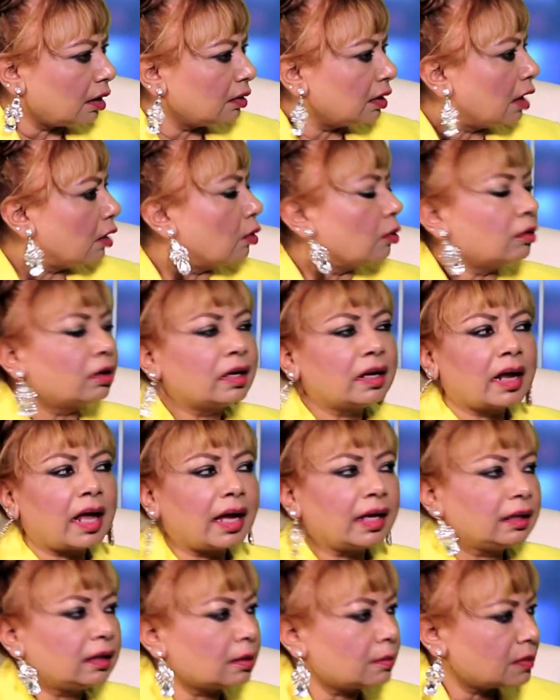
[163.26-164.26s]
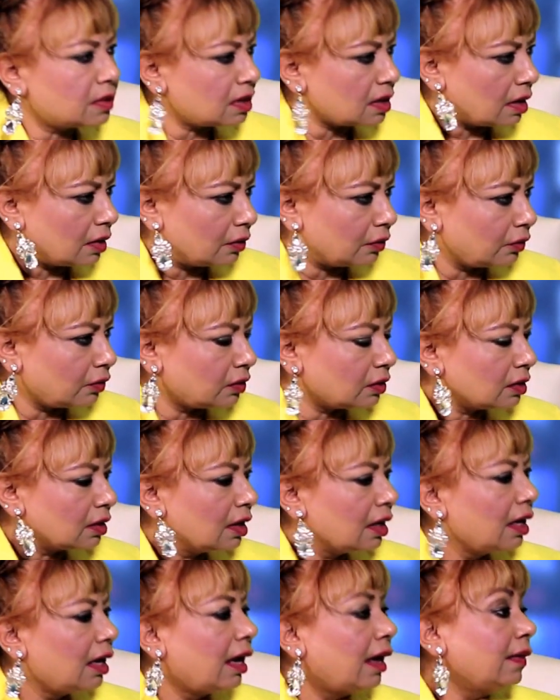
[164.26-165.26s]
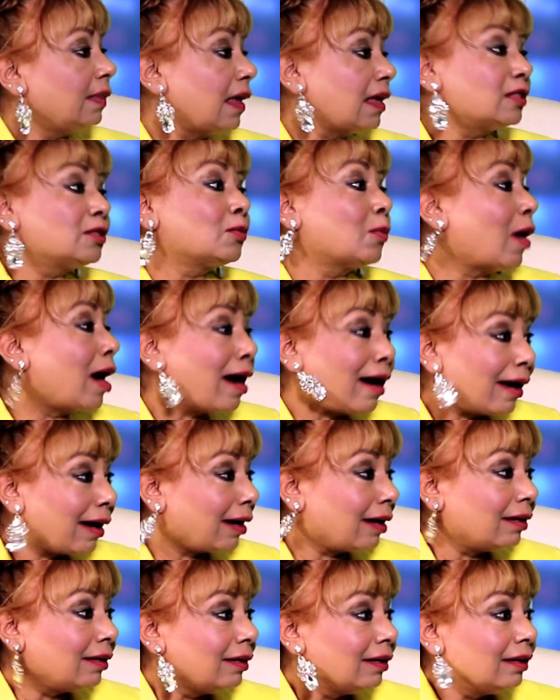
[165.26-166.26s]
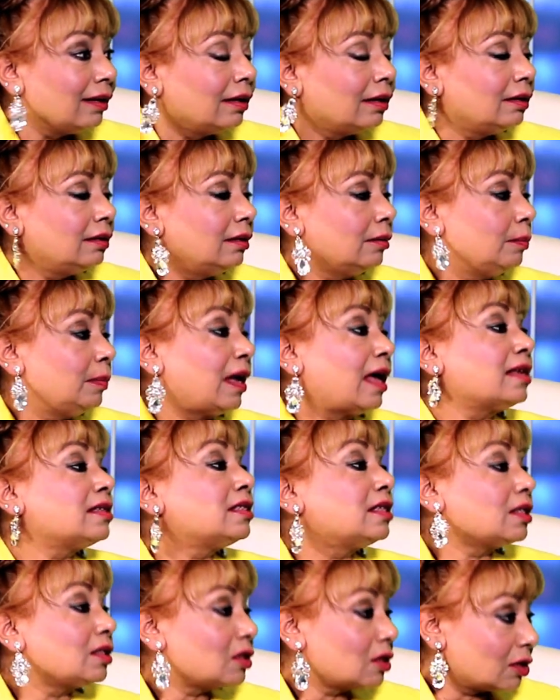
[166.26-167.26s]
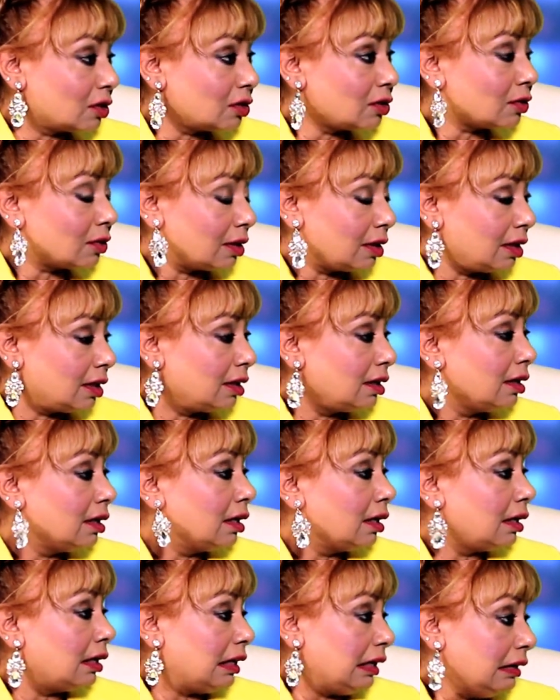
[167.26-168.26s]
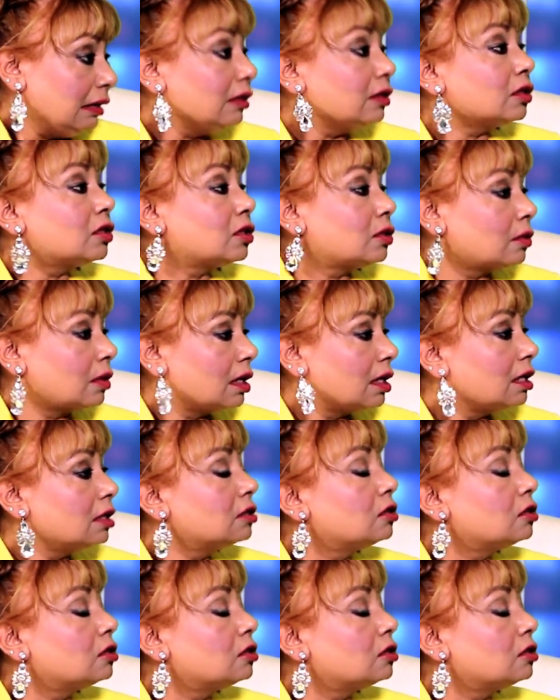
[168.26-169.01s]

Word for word: they don't like themselves mm. and that's why the plastic surgery industry mm -hmm.